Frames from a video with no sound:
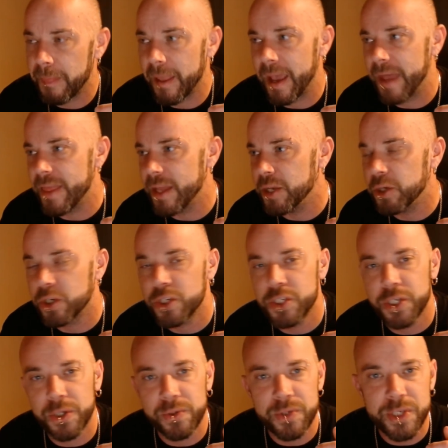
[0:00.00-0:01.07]
And then you can
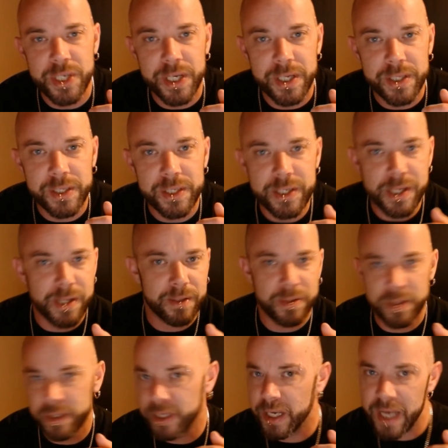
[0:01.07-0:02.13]
choose your
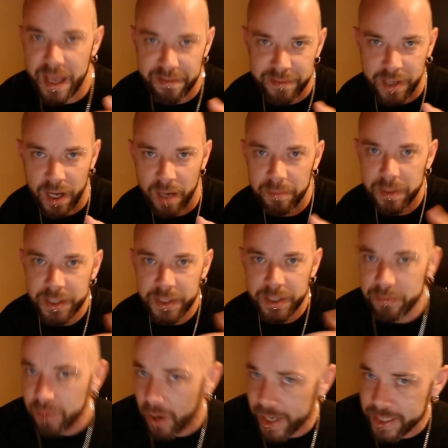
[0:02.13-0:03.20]
left arm,
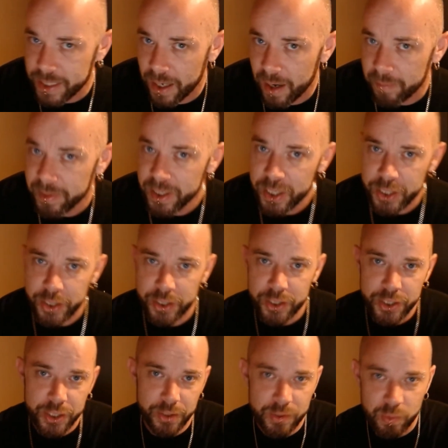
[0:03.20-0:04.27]
your right arm. You
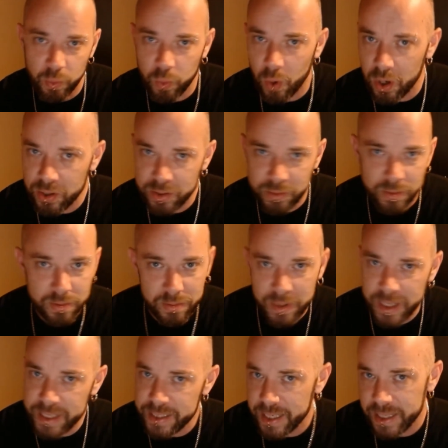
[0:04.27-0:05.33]
can choose what
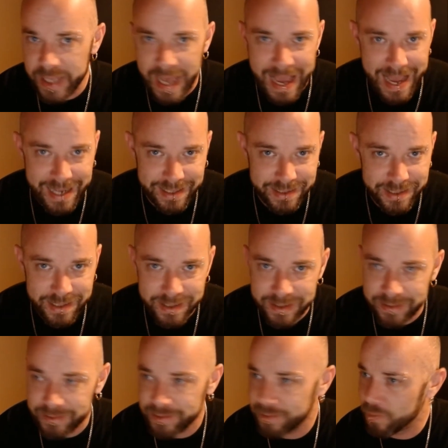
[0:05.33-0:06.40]
is in the hands,
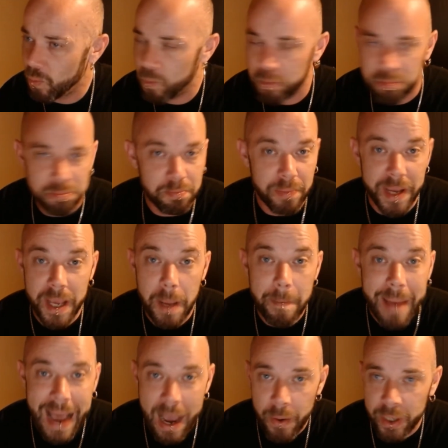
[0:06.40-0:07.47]
be it a
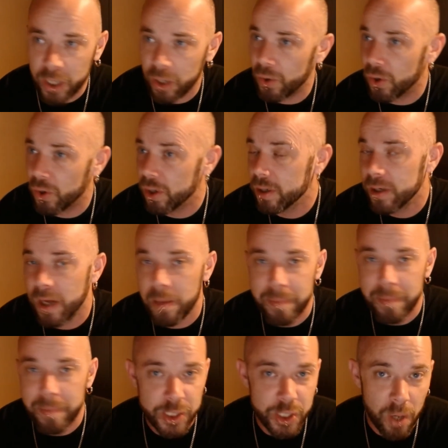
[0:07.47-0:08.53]
power claw, a
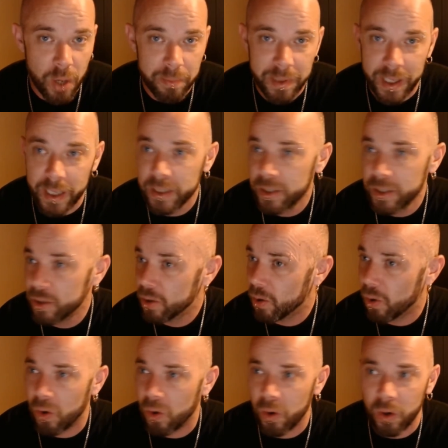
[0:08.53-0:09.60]
big chopper,
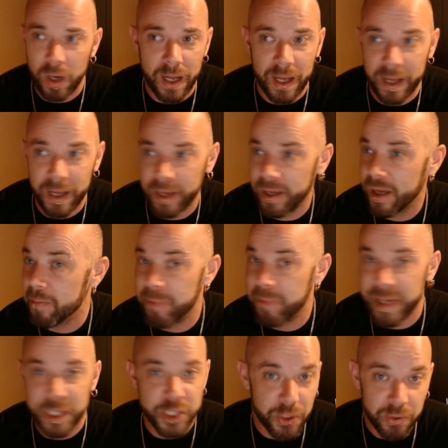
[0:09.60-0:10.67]
or a
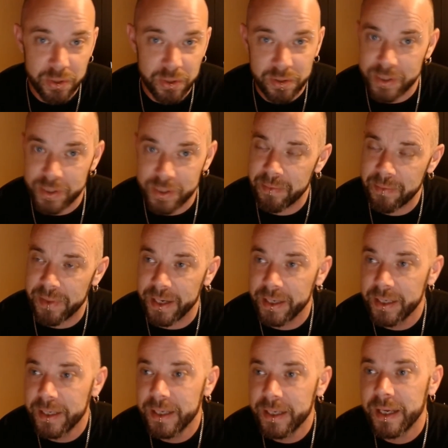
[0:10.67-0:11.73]
big shooter or something.
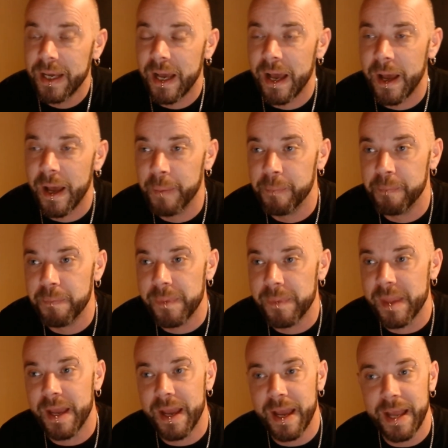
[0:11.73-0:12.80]
You
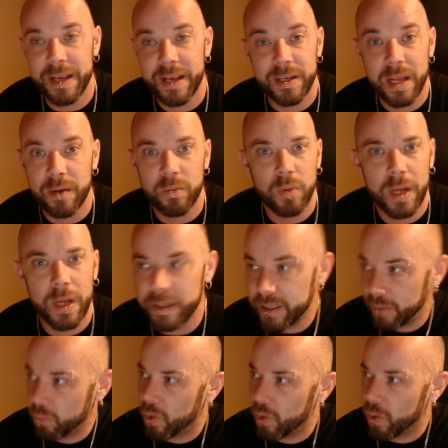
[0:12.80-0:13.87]

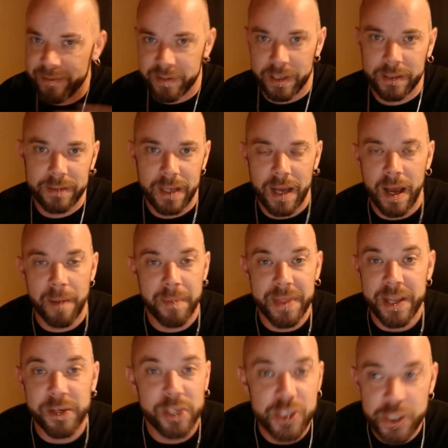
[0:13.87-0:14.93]
know, whatever.
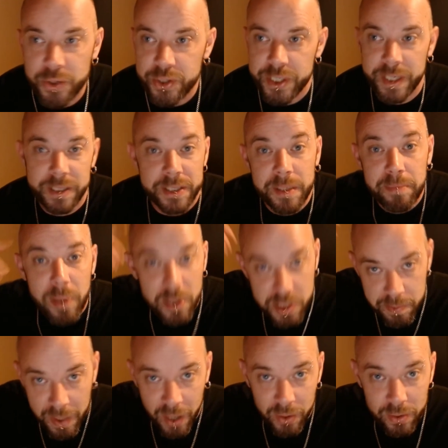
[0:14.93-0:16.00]
Then you can choose your
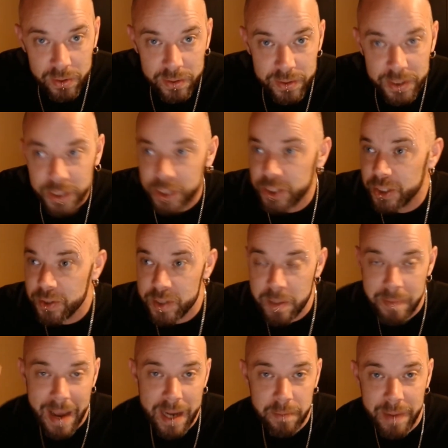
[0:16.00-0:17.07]
boss pole. You can choose
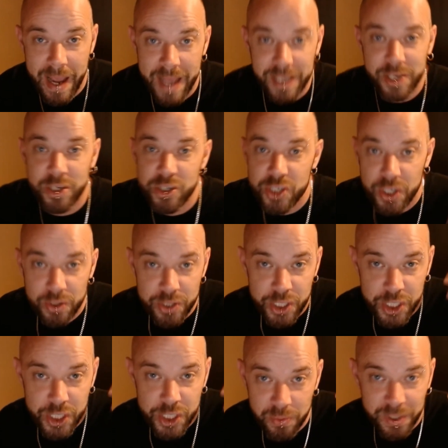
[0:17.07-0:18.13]
your backpack. You can choose
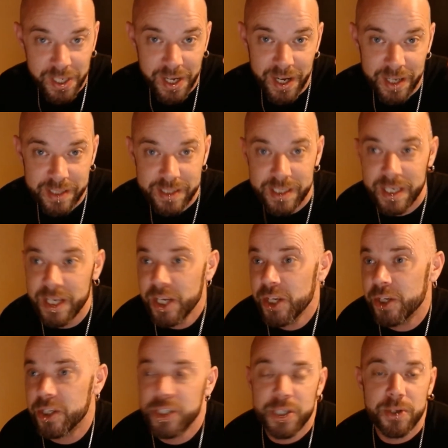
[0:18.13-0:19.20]
your shoulder guards.
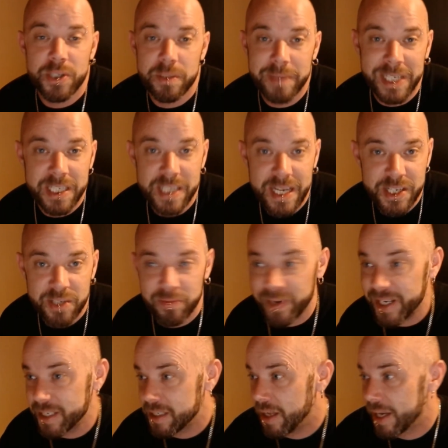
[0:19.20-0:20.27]
You can choose some
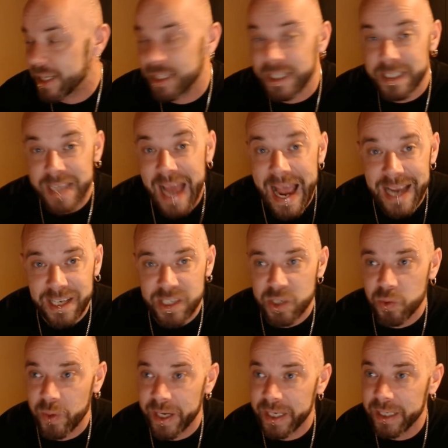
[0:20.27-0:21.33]
accessories like an attack
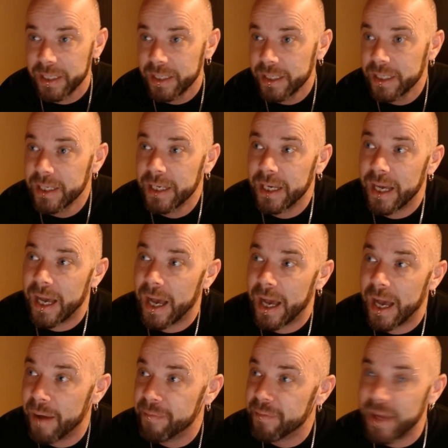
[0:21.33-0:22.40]
squig.
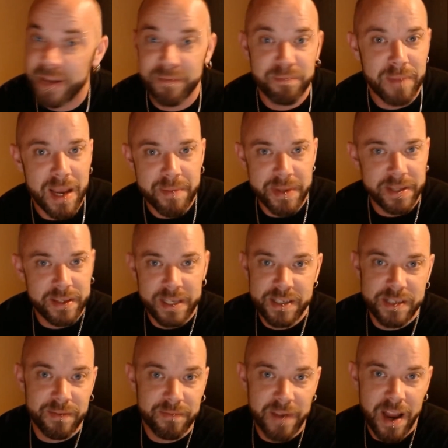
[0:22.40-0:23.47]
And maybe
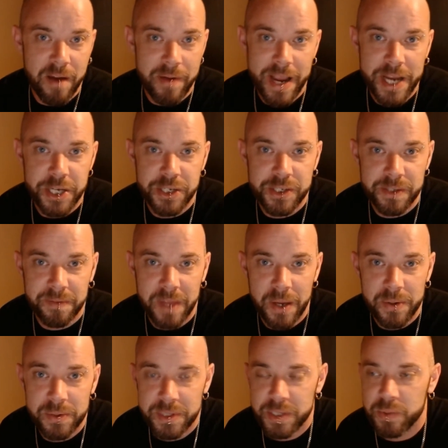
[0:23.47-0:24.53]
there's some variations of
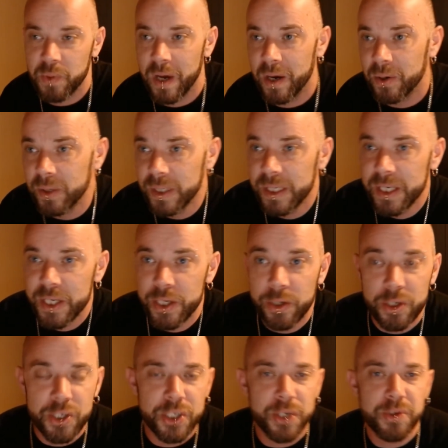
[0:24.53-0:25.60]
those as well. You
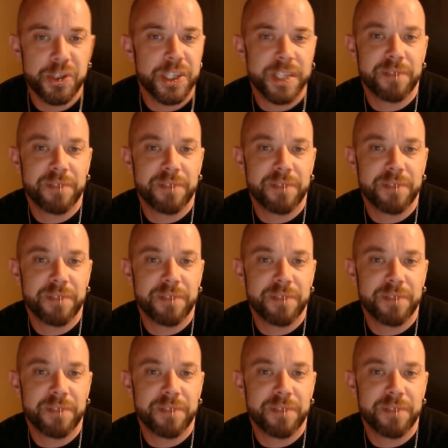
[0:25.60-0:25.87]
could choose your